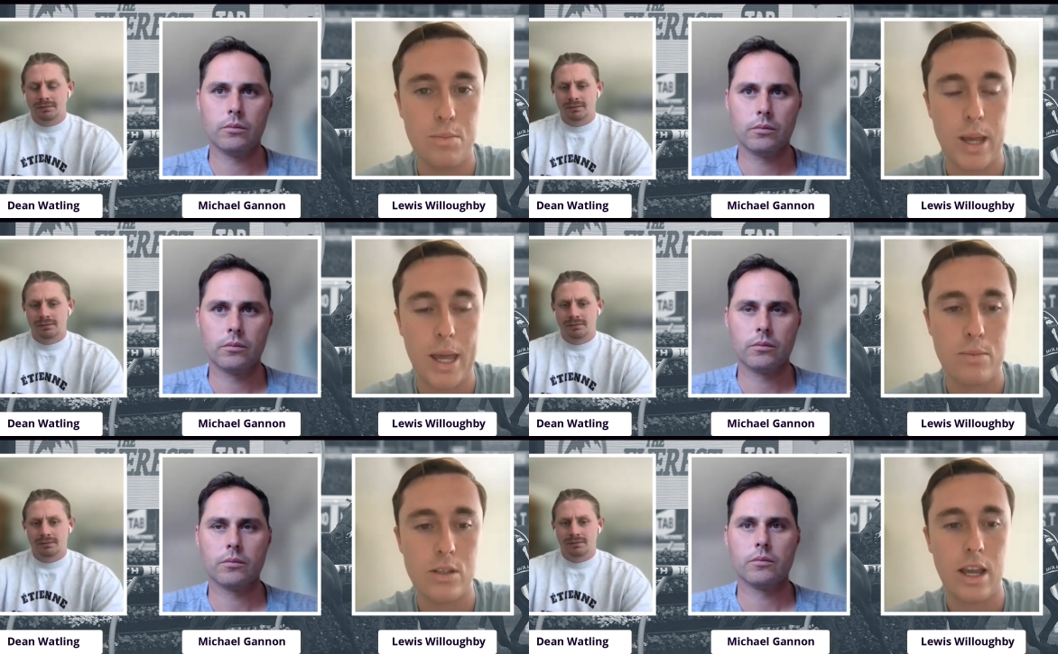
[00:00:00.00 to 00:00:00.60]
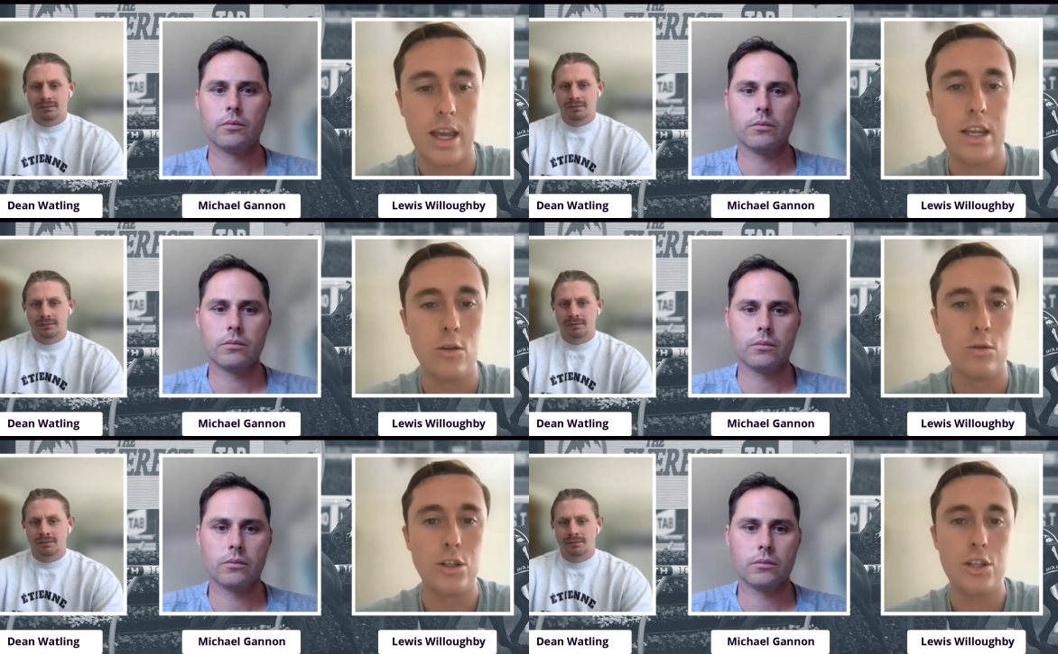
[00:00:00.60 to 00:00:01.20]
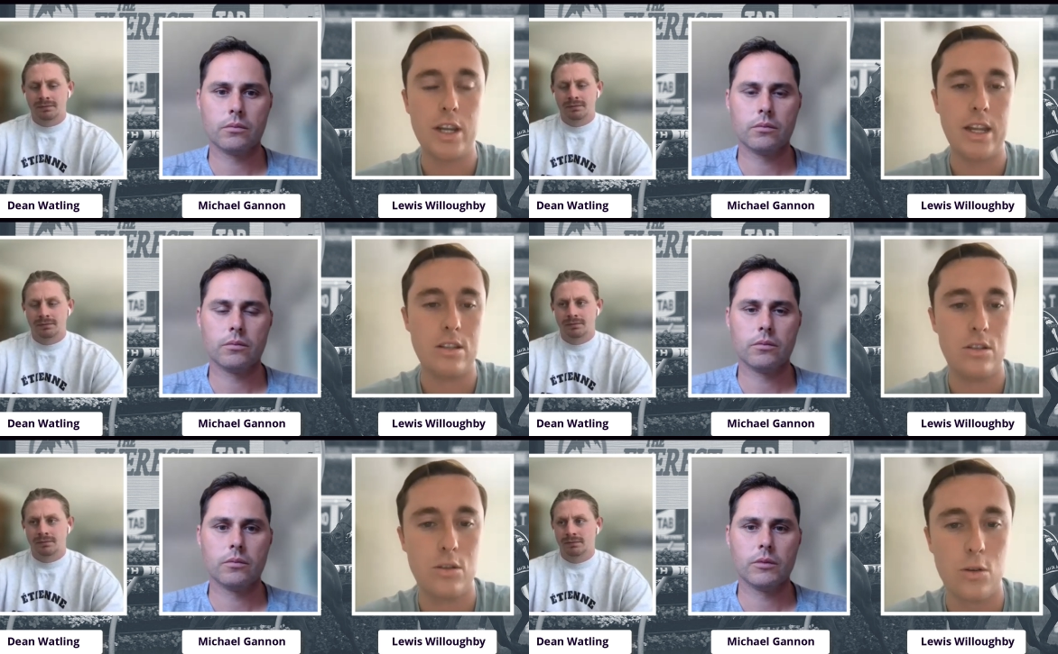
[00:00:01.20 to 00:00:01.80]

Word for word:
Speaker 1: perhaps a good chance